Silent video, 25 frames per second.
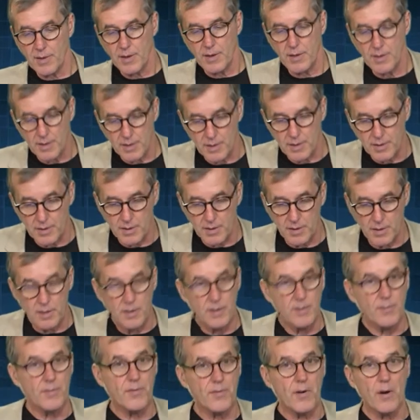
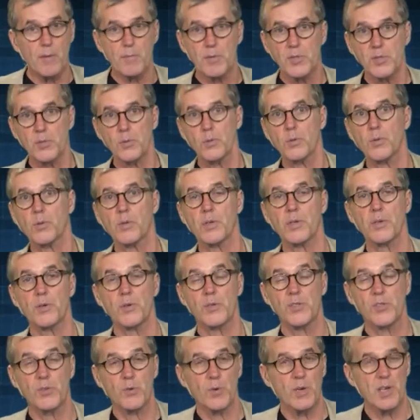in the pharmaceutical
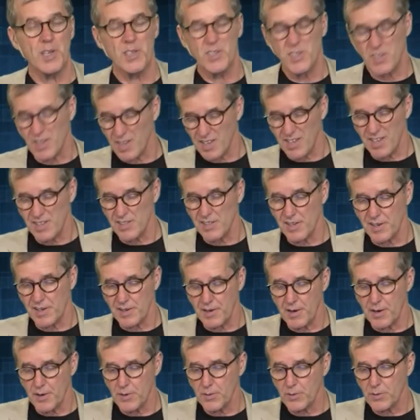industry, it's
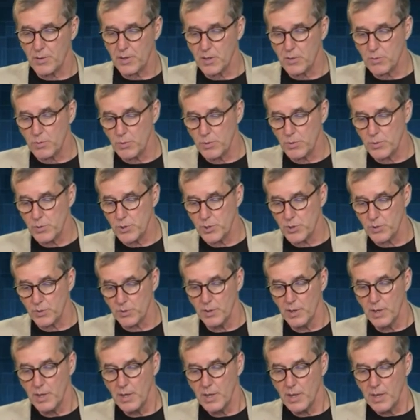like utterly
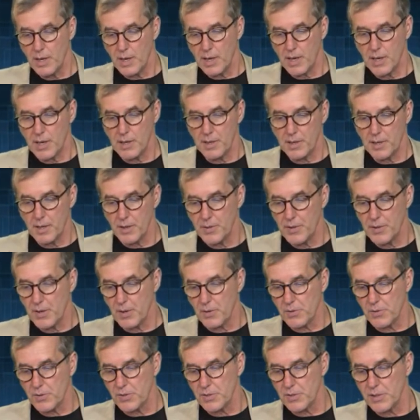crucial. And
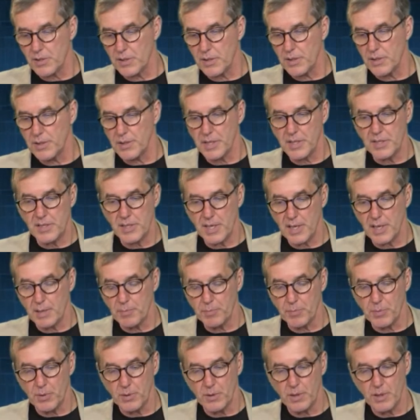here's an
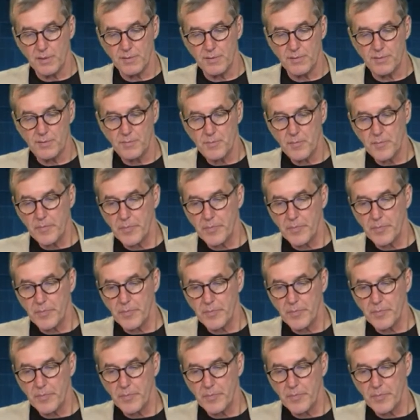example of